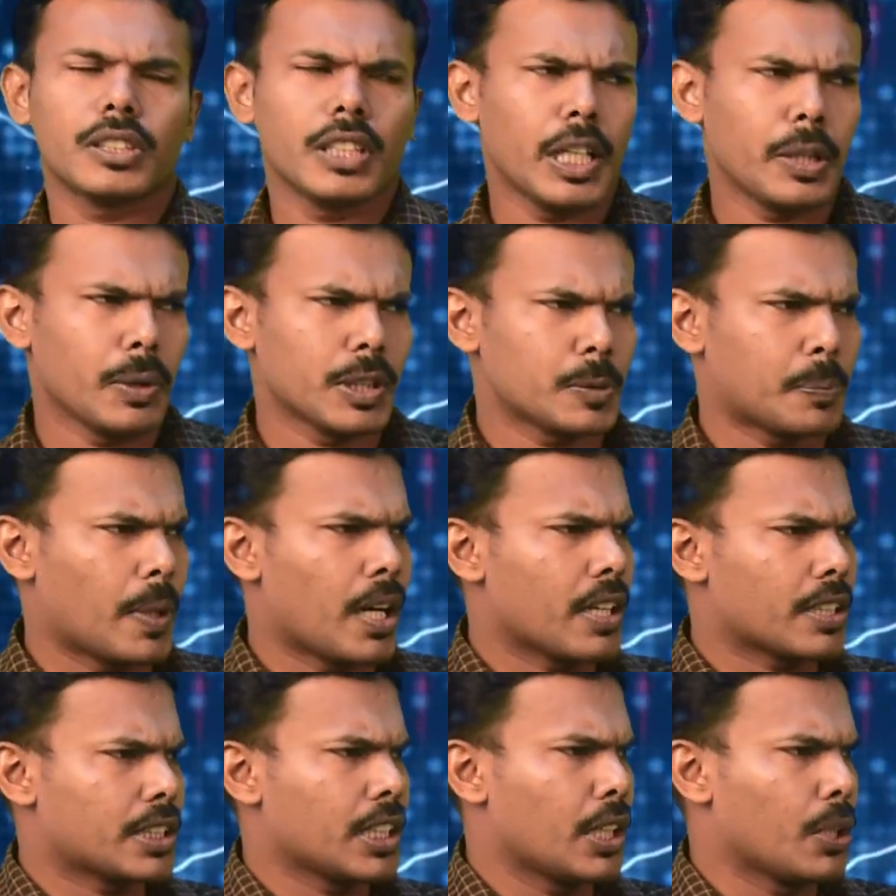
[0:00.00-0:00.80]
That was
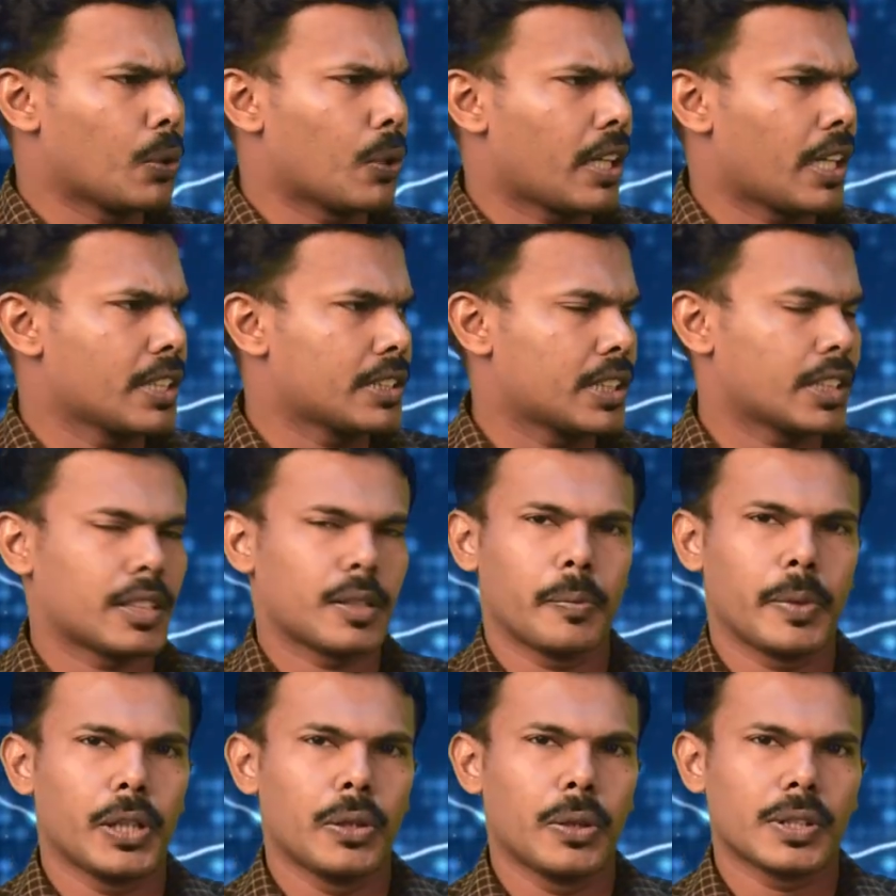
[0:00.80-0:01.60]
partial
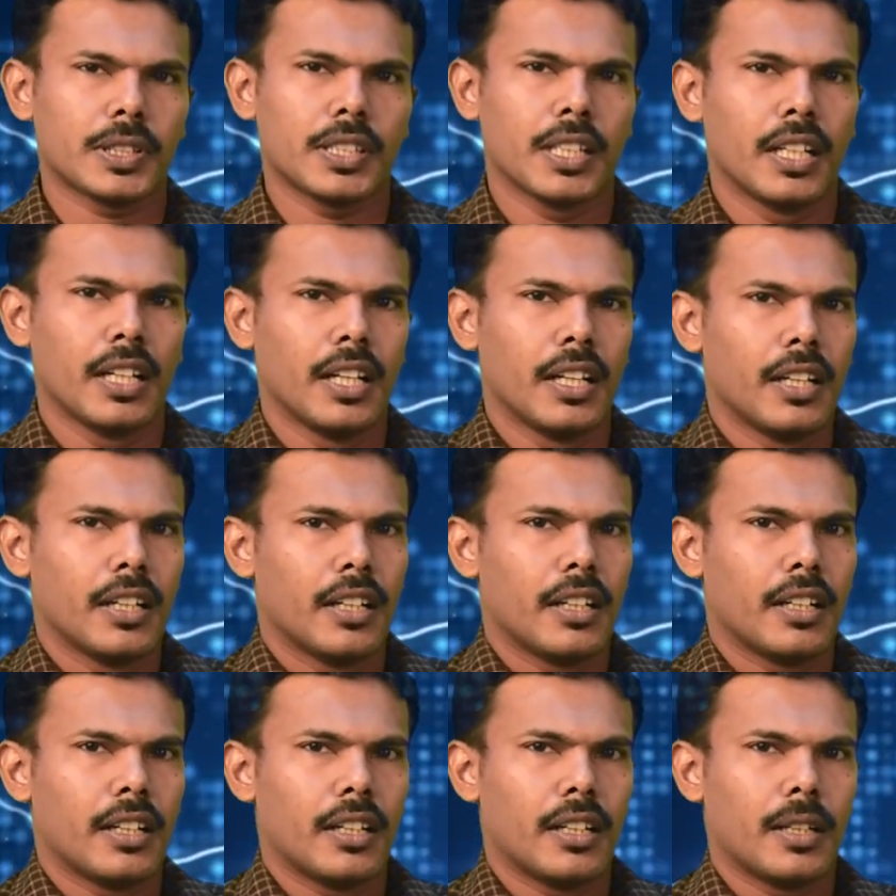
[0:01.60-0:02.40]
dollarization because
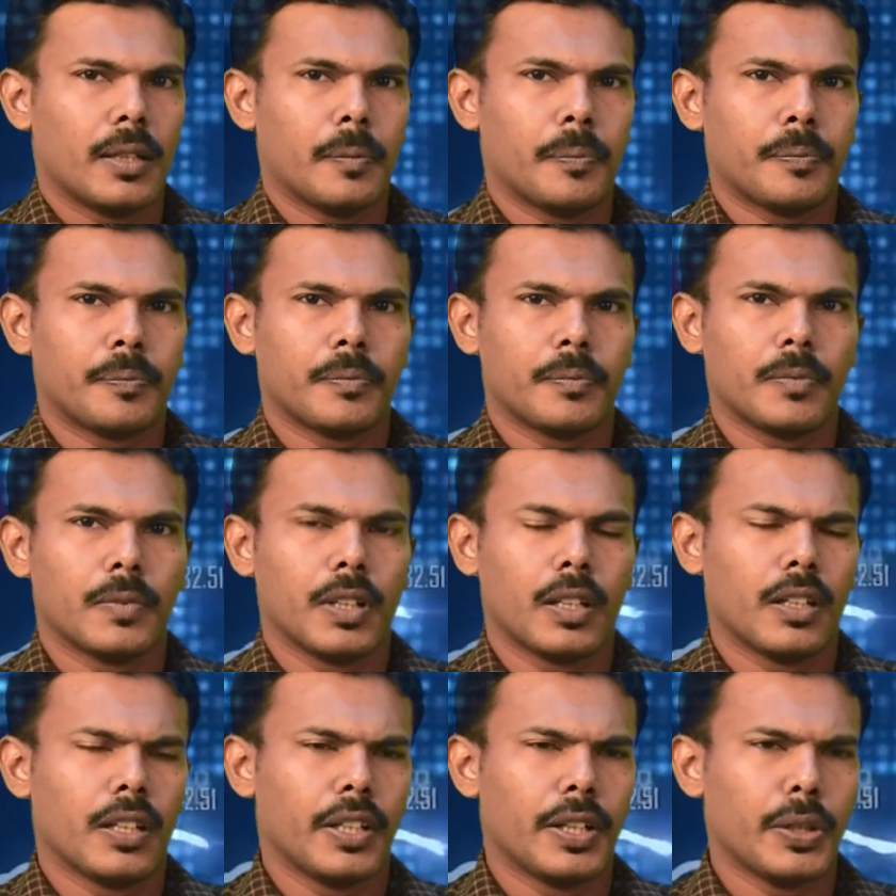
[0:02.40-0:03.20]

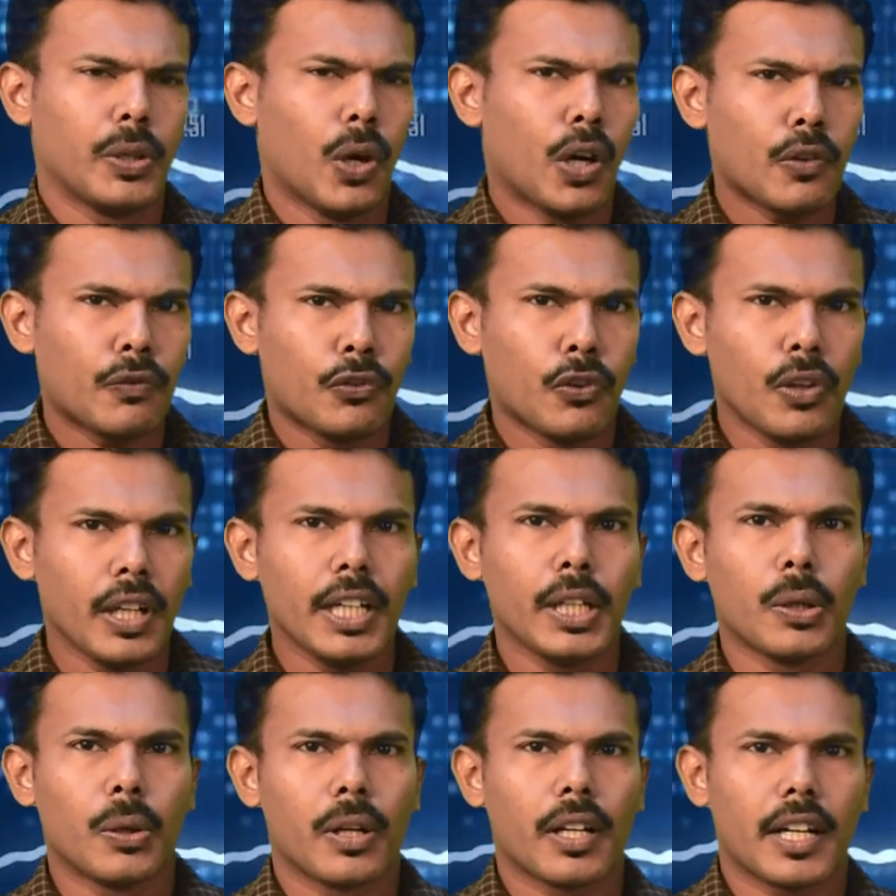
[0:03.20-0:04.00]
not
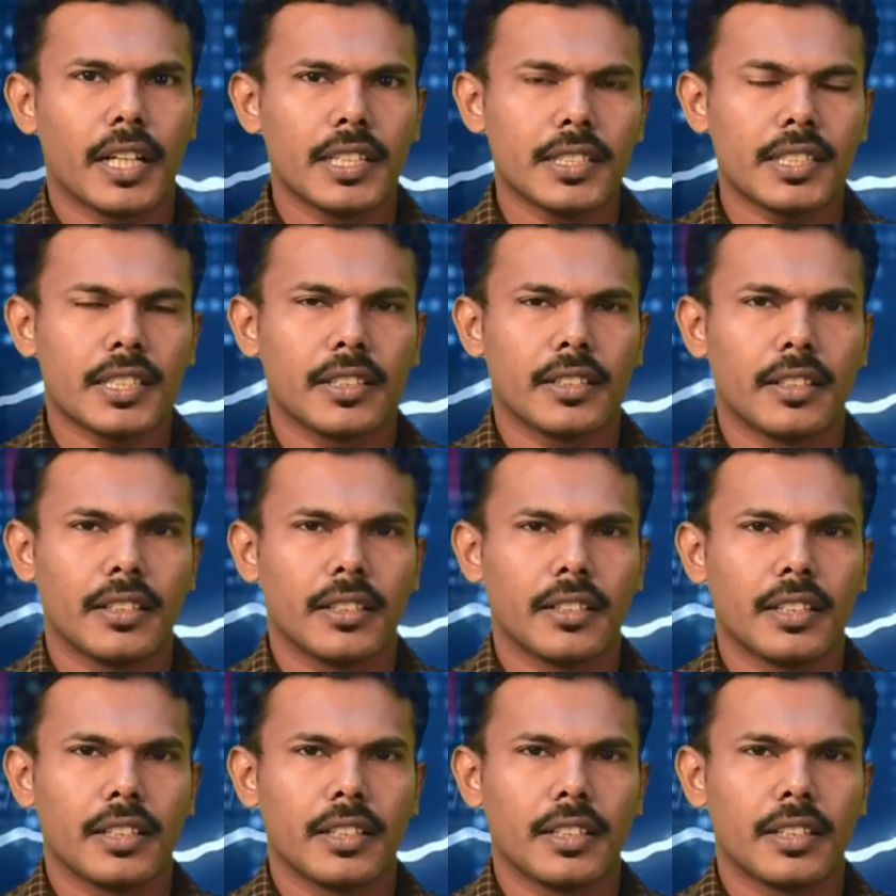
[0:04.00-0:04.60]
fully dollarized.